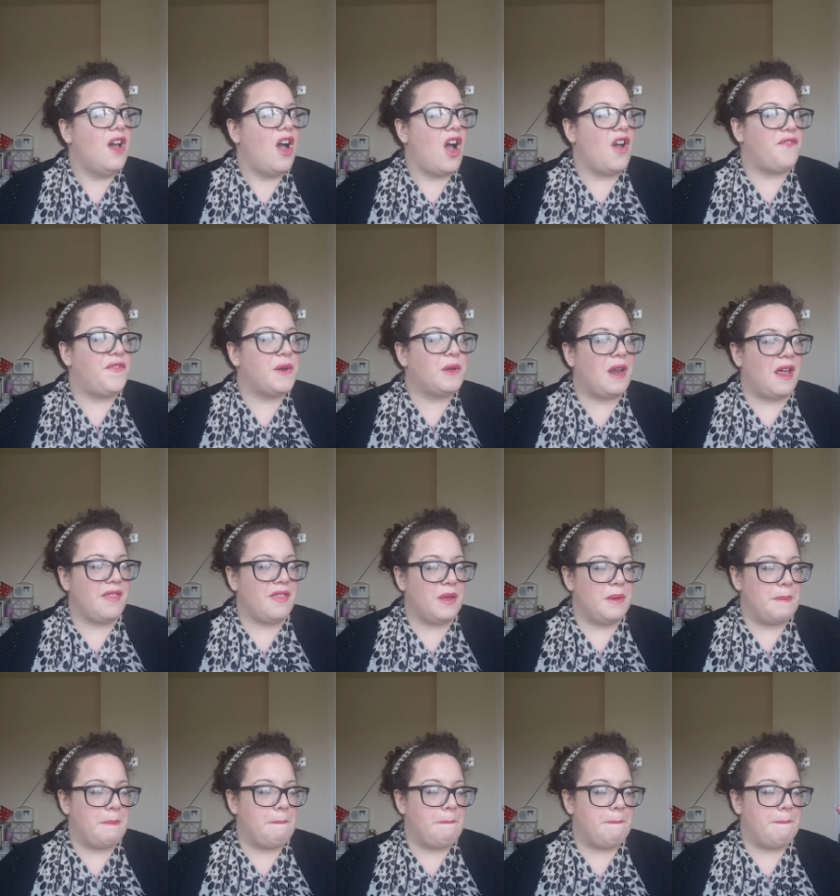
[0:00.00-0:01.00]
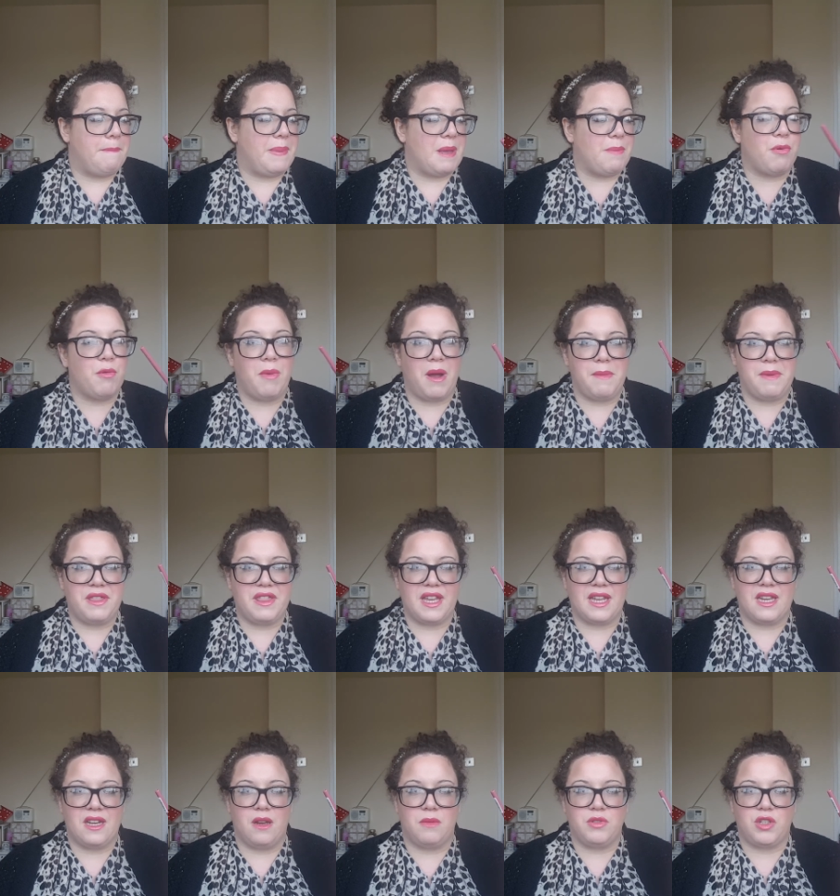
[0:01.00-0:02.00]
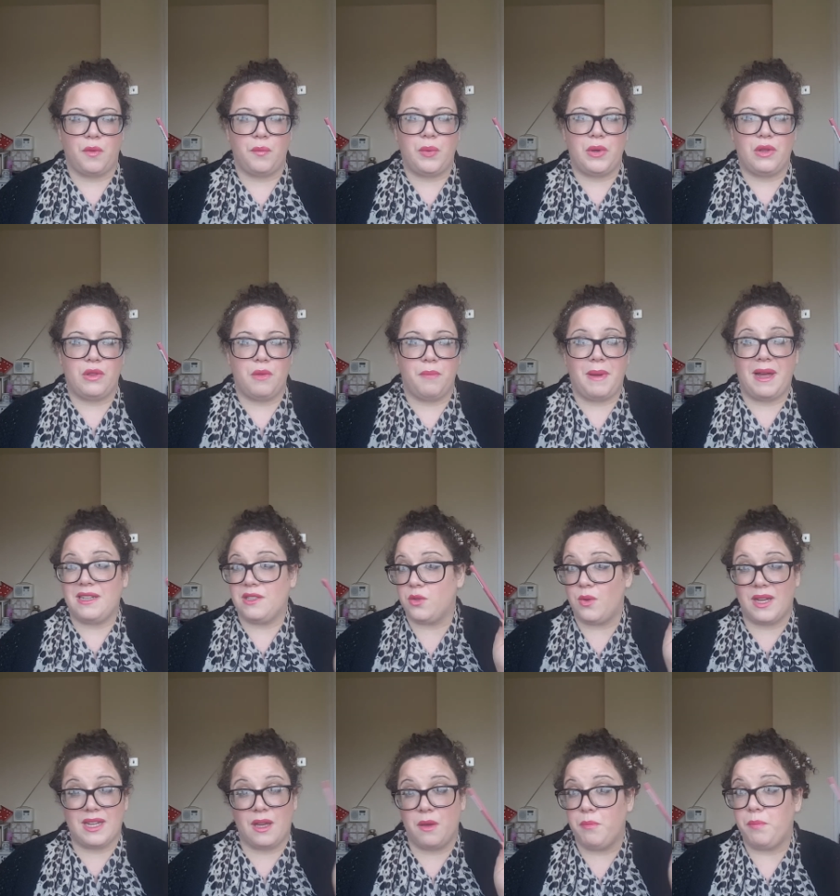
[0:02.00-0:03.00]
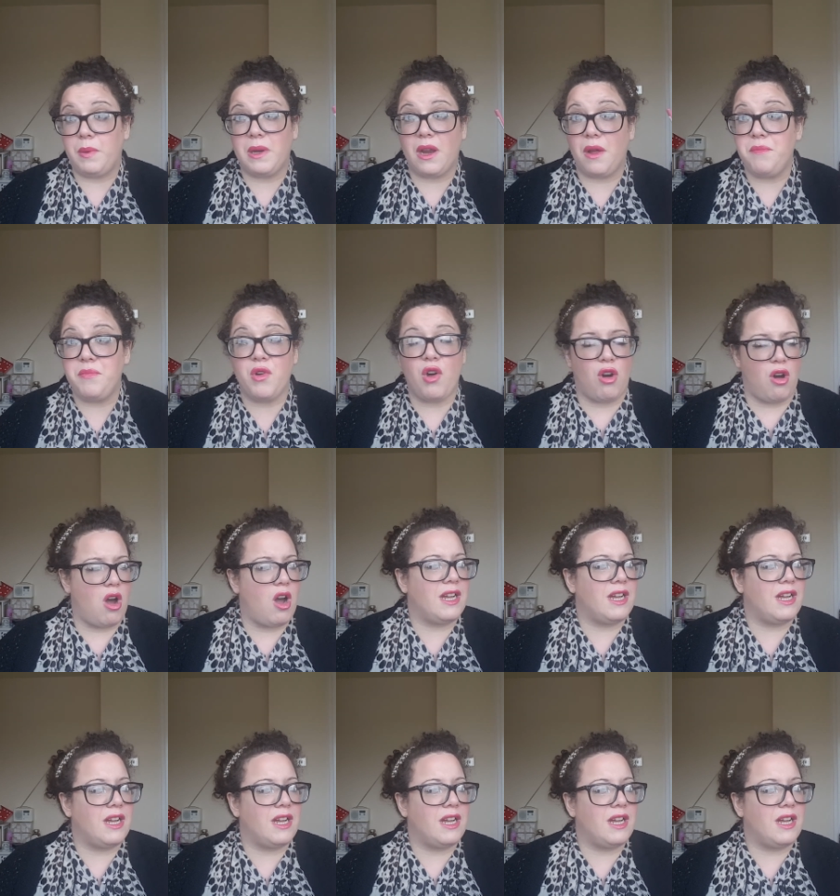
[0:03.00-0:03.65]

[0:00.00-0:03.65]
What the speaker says: I feel like that people might be thinking I'm jumping on the bandwagon, but I'm not.